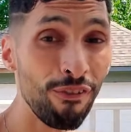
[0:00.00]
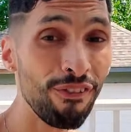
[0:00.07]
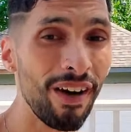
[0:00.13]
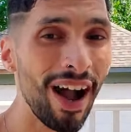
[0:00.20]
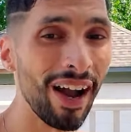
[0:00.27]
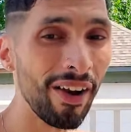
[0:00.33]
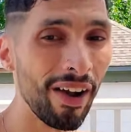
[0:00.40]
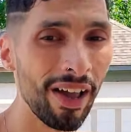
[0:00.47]

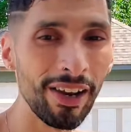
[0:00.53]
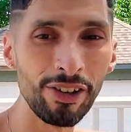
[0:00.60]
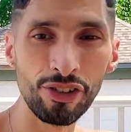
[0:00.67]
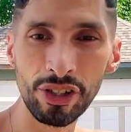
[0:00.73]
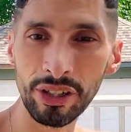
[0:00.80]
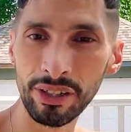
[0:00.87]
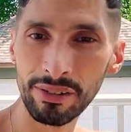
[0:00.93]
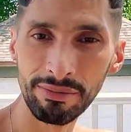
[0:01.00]
fire energy.
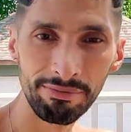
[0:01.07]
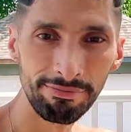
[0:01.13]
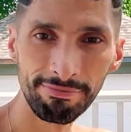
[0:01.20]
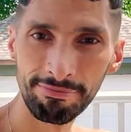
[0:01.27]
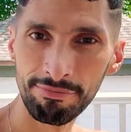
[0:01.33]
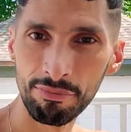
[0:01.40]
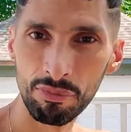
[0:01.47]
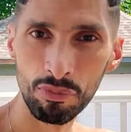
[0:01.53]

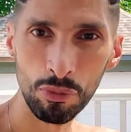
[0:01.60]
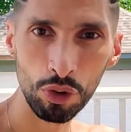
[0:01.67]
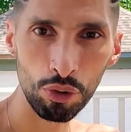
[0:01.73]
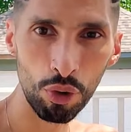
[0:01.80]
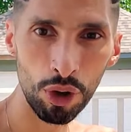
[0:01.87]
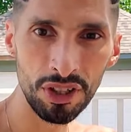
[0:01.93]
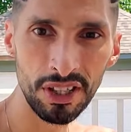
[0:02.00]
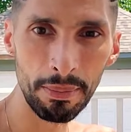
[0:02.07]

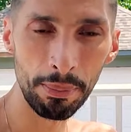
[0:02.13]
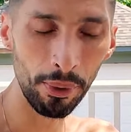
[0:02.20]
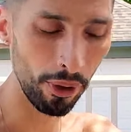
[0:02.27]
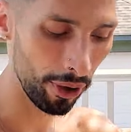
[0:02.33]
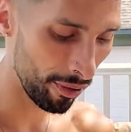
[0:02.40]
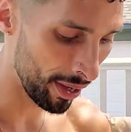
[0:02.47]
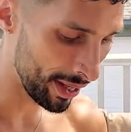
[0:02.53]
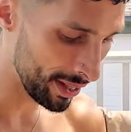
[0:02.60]
Across the
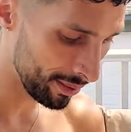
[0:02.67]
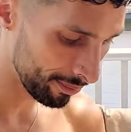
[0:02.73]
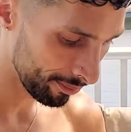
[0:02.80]
board, right?